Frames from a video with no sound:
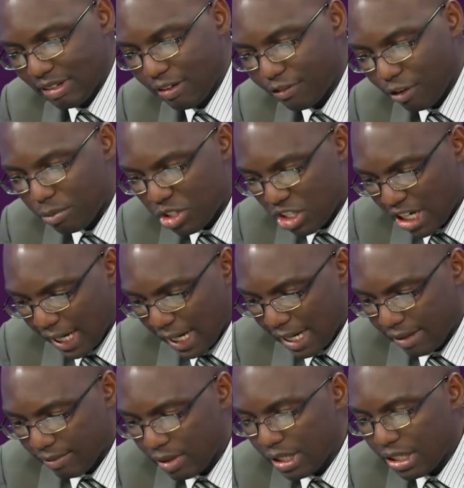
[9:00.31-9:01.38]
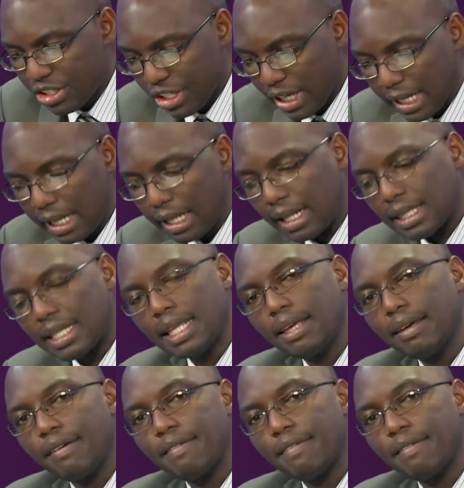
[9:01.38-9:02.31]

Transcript: from Jesse. Jesse is the